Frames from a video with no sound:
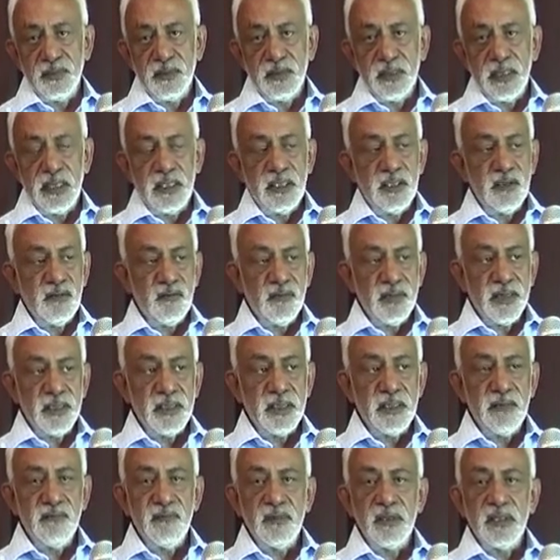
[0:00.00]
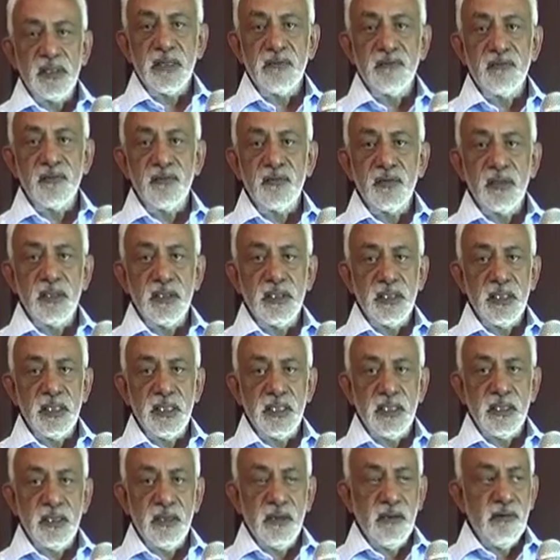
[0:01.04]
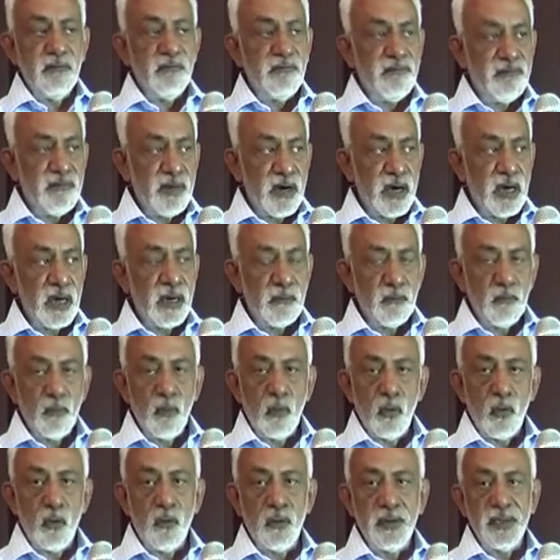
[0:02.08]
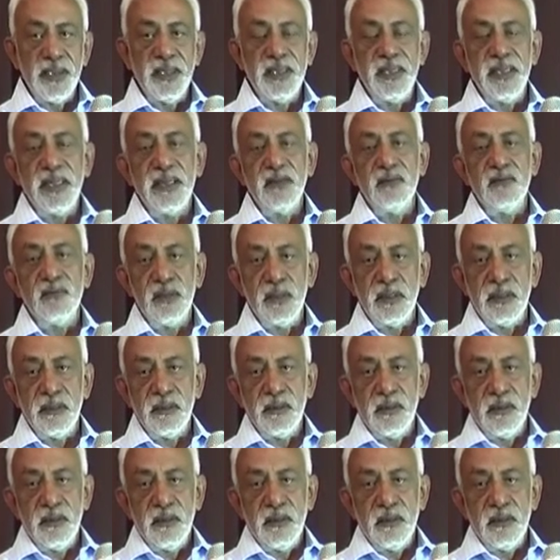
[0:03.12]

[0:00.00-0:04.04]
and interacting with facility far more intensely